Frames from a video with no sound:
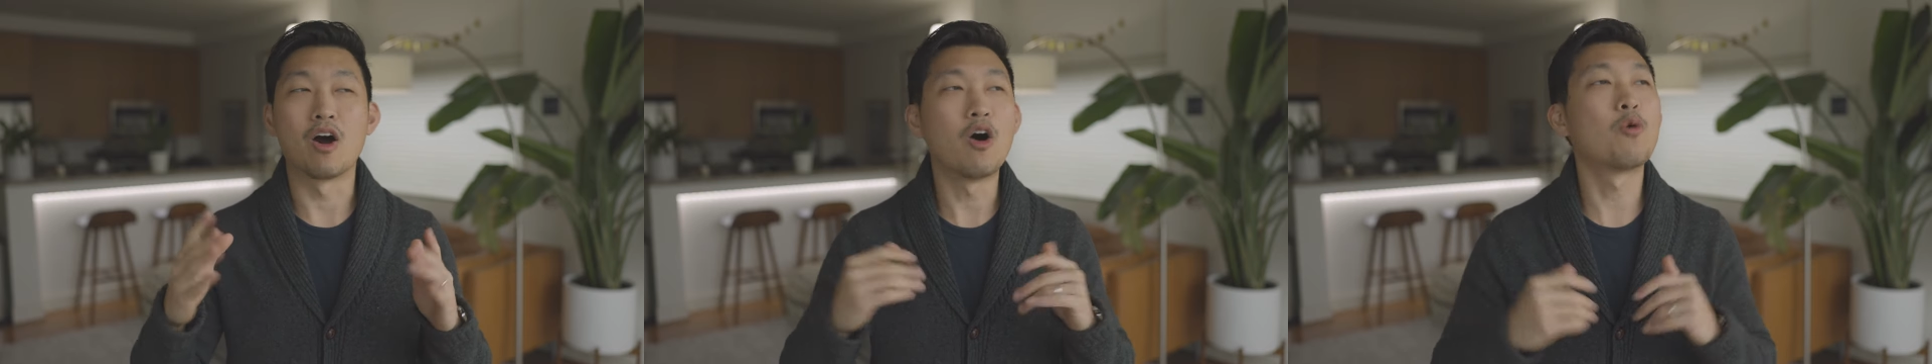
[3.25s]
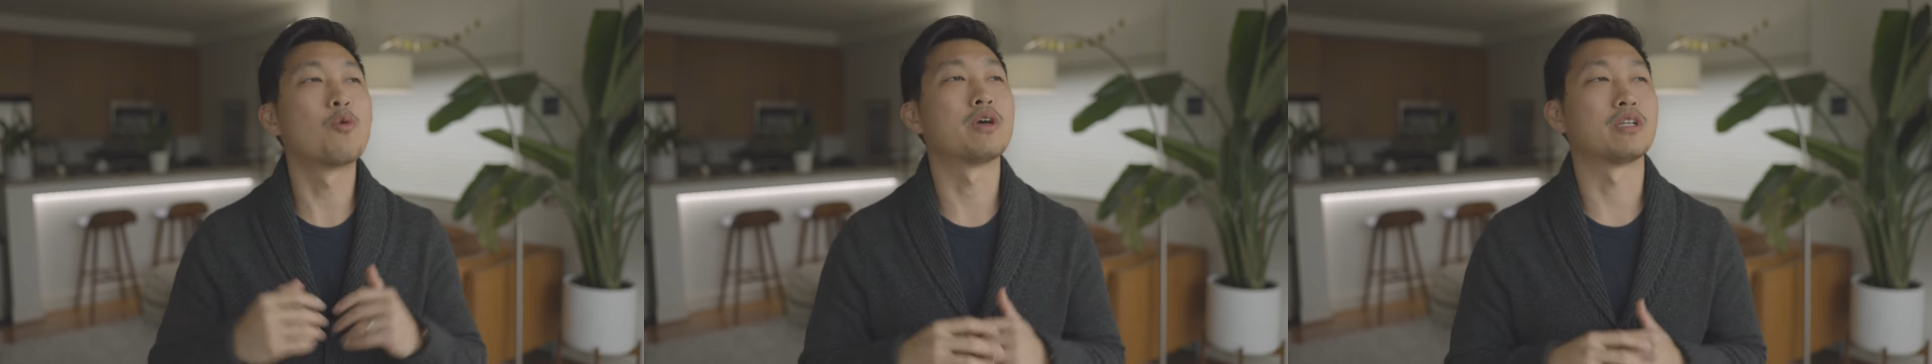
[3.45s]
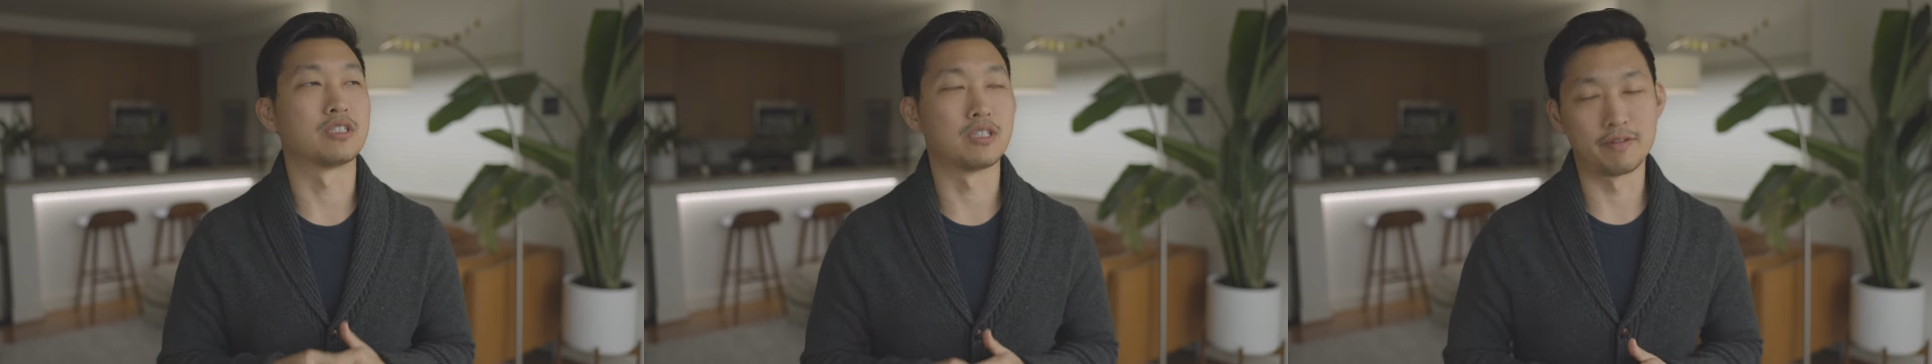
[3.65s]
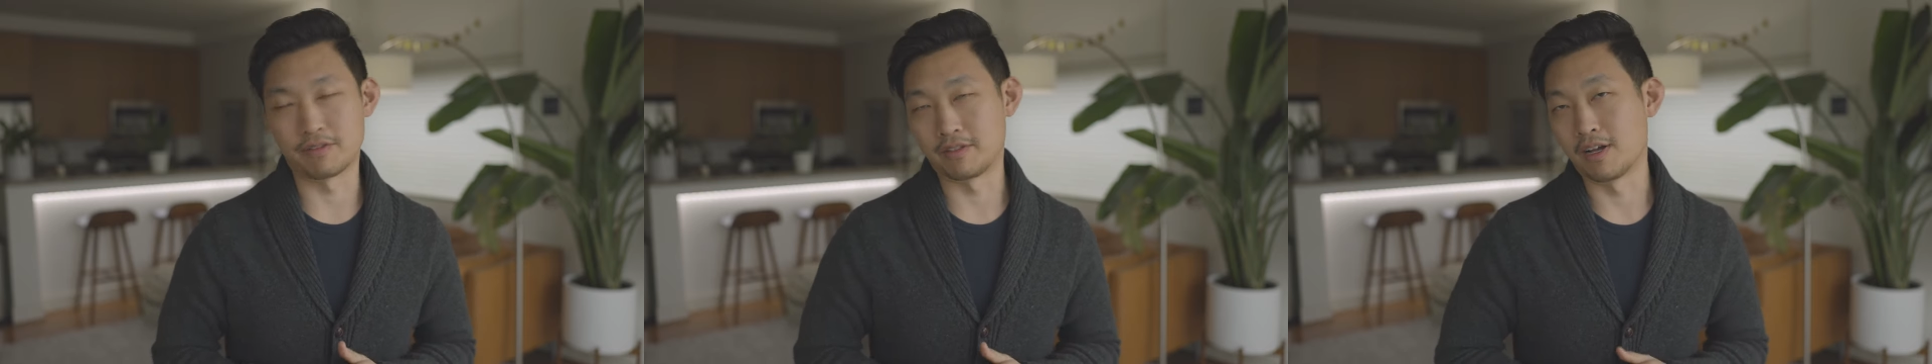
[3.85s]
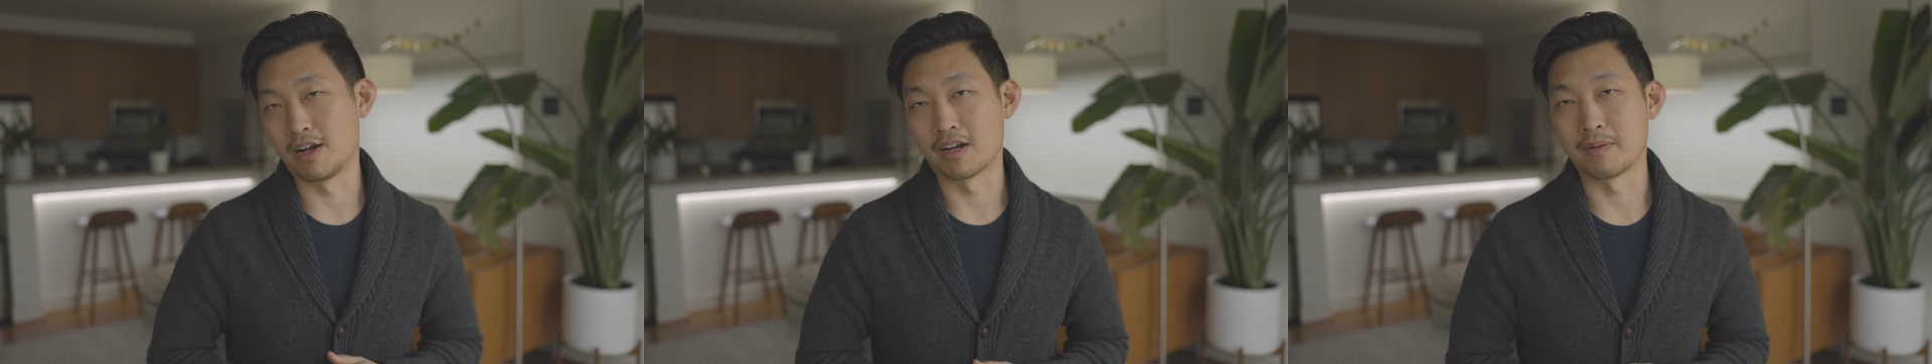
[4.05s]
always love to
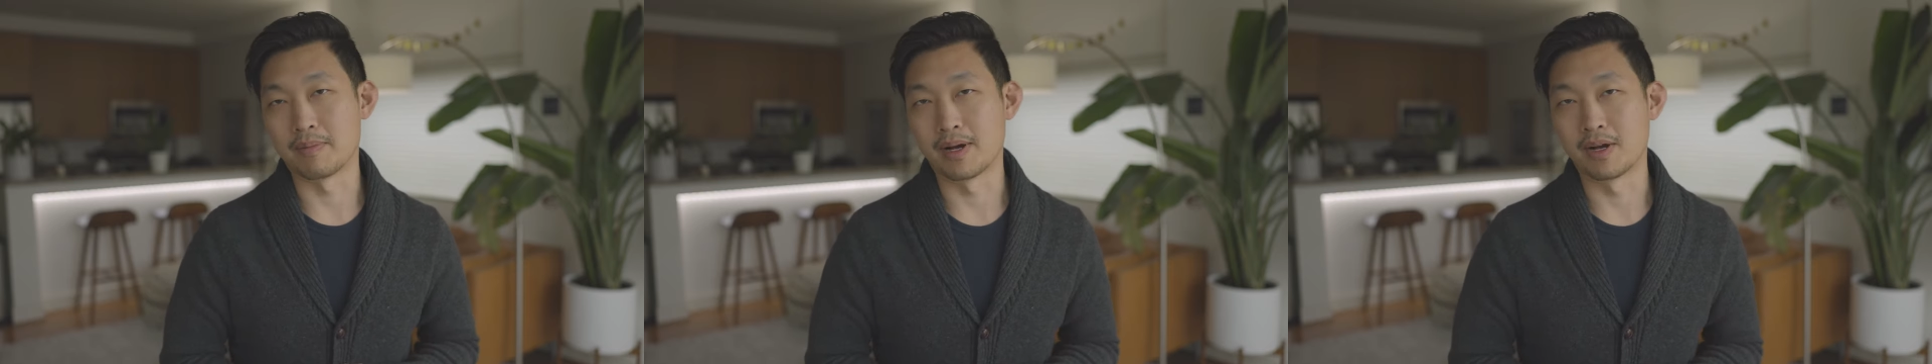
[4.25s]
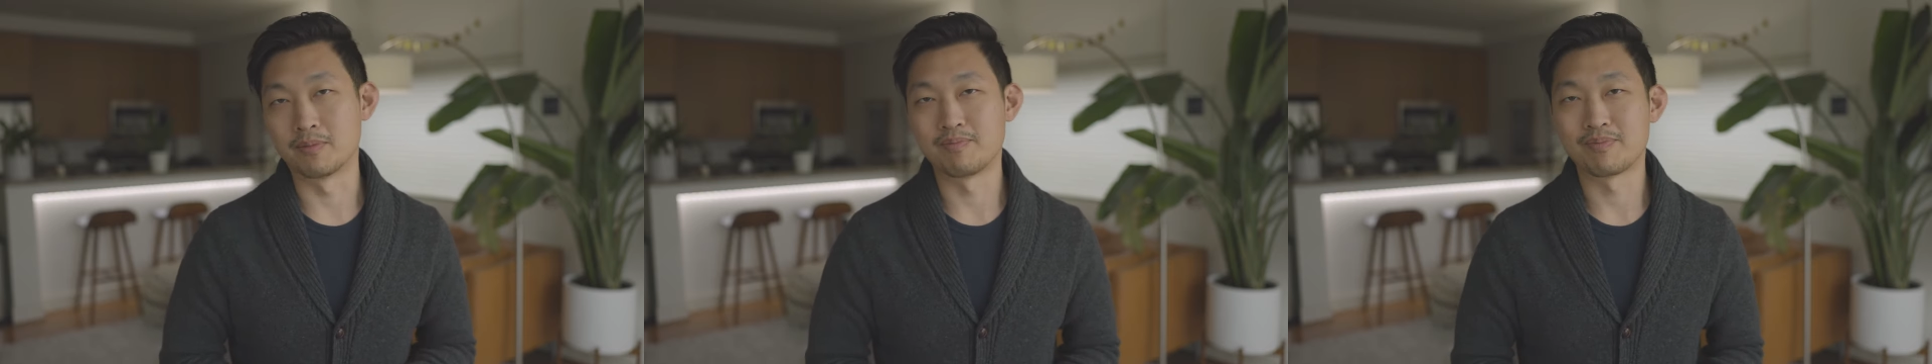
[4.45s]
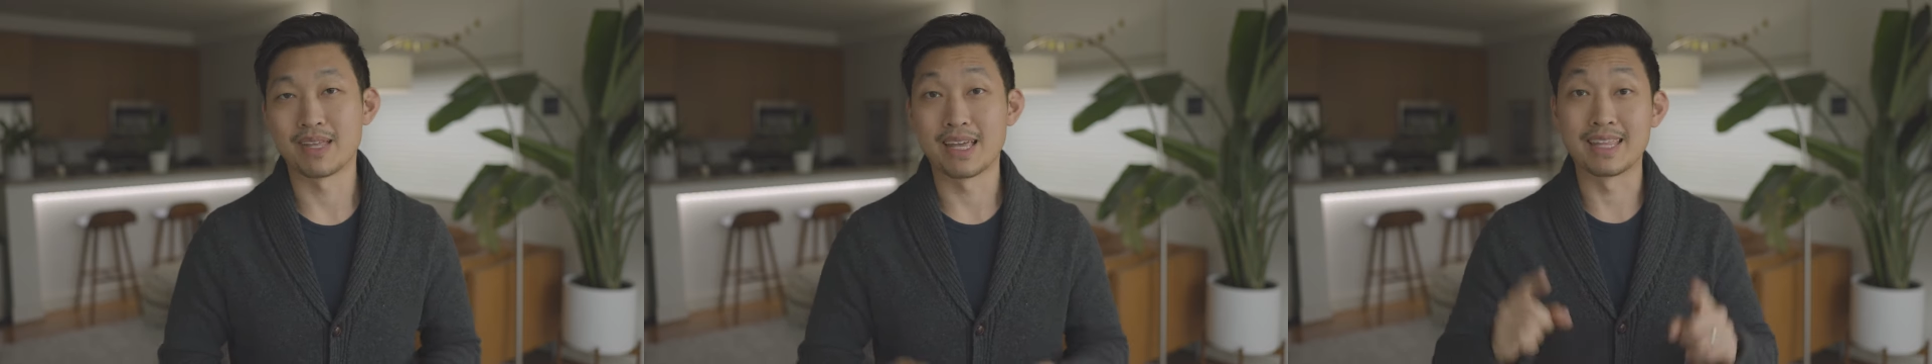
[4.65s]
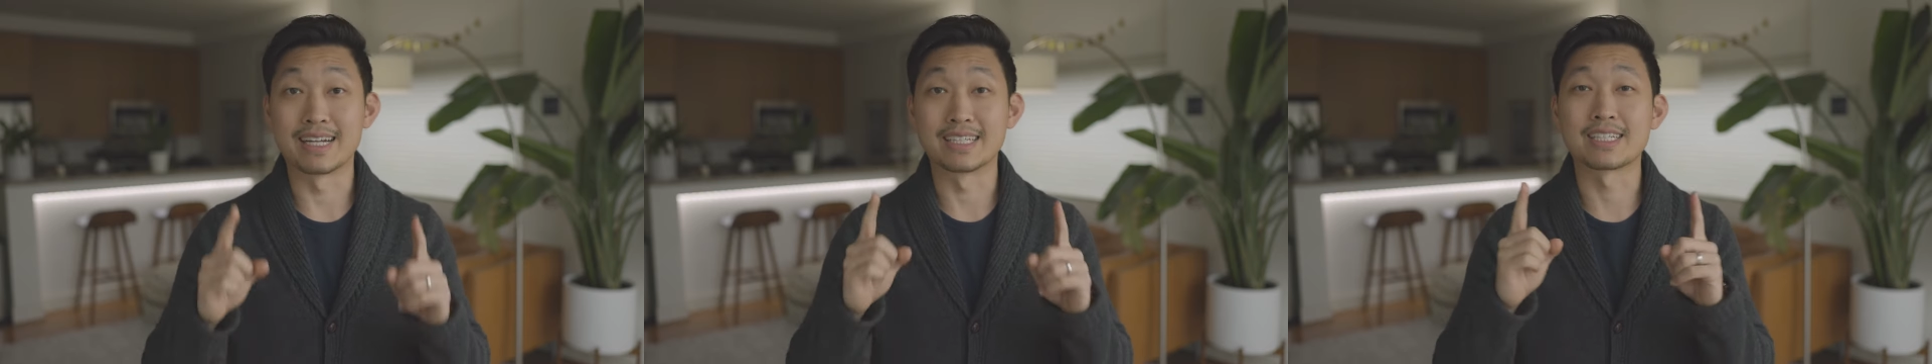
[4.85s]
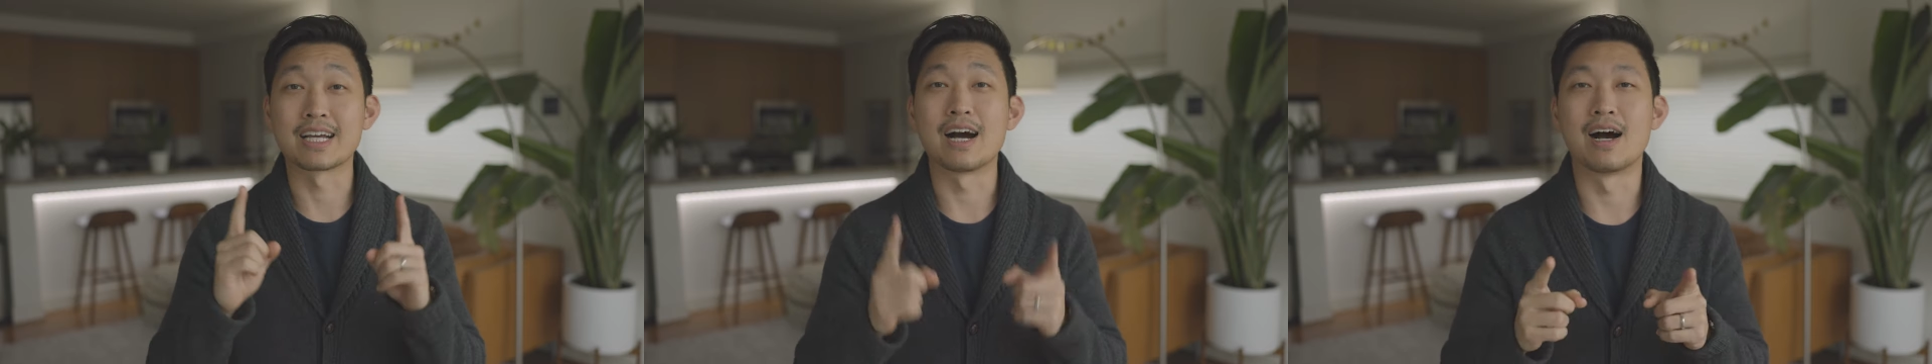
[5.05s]
talk about, and that
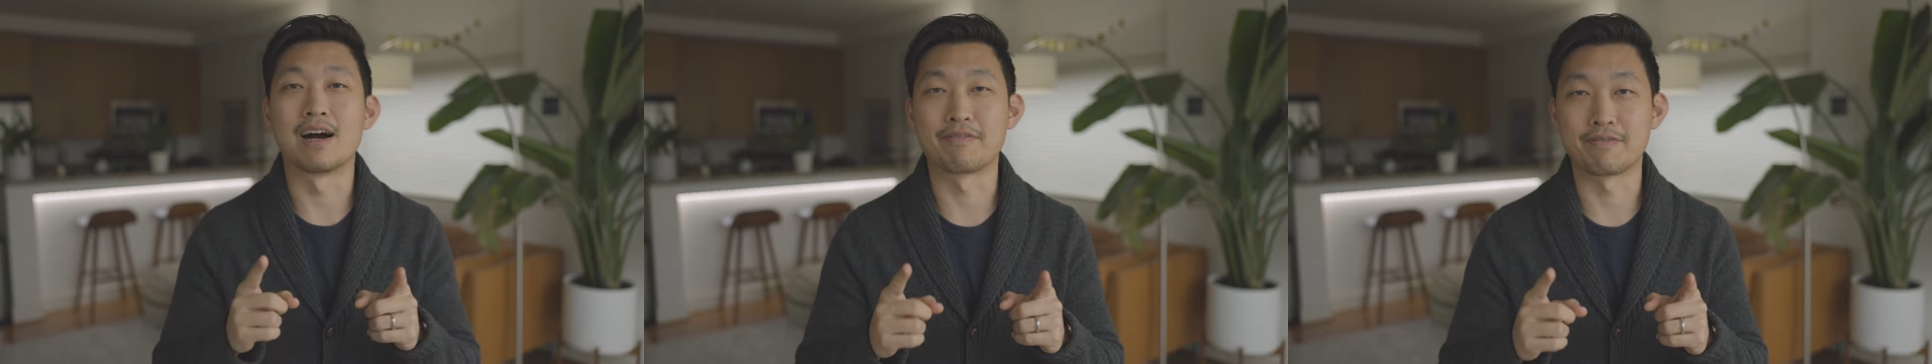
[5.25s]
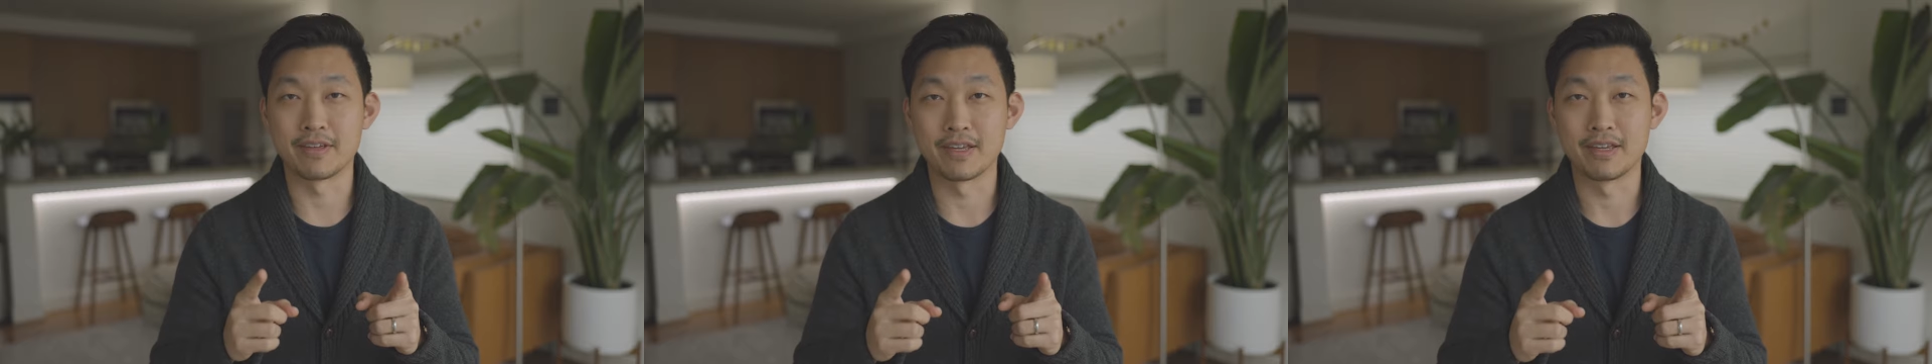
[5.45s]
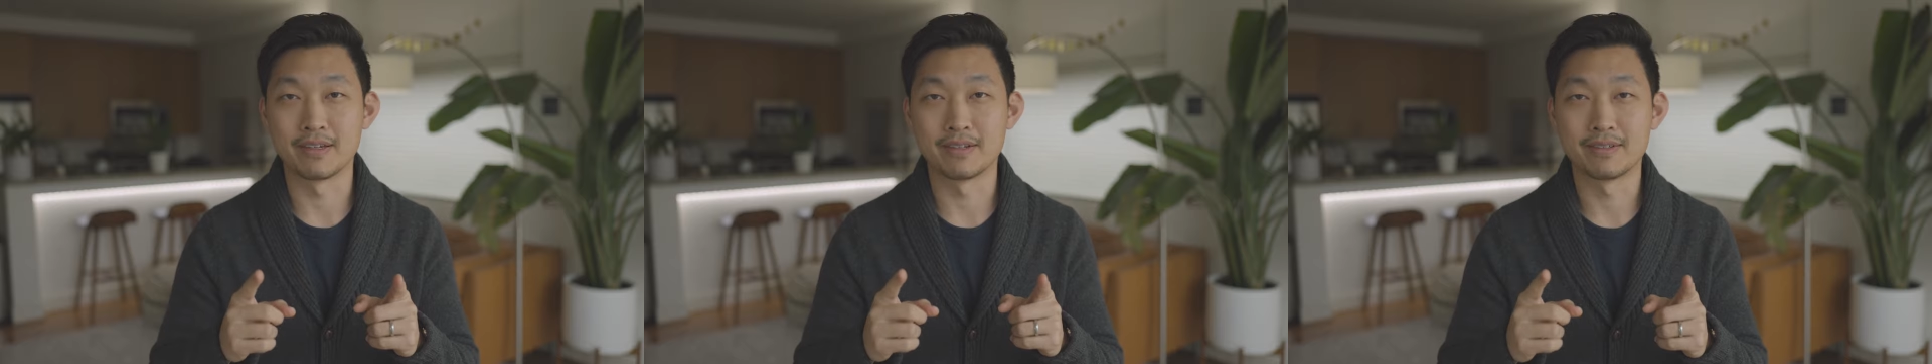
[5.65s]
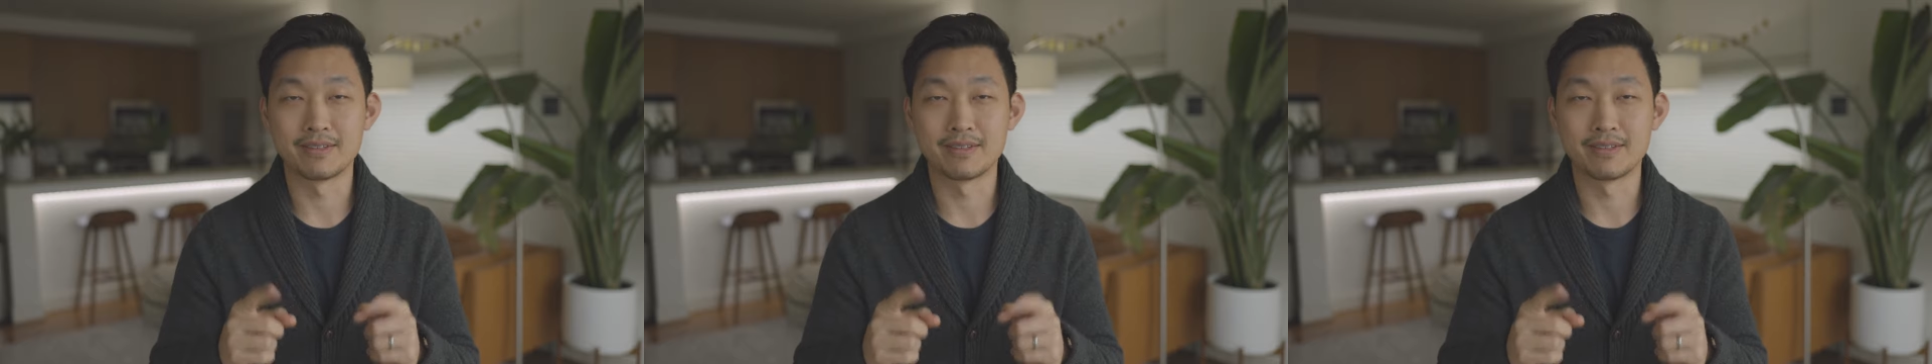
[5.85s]
is coffee.